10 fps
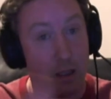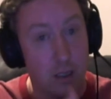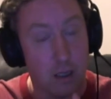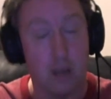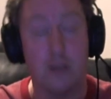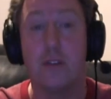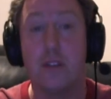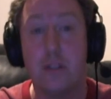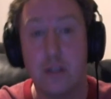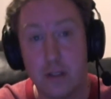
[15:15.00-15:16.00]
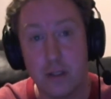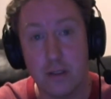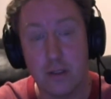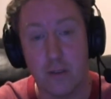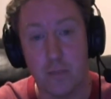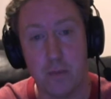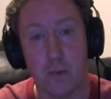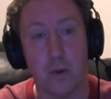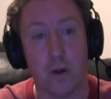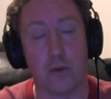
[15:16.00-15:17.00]
hundreds of
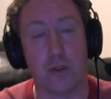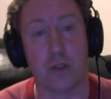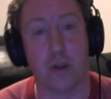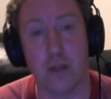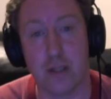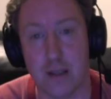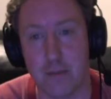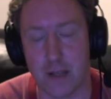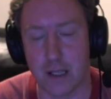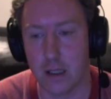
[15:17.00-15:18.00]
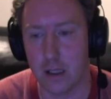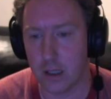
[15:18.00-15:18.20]
people all shouting the same thing,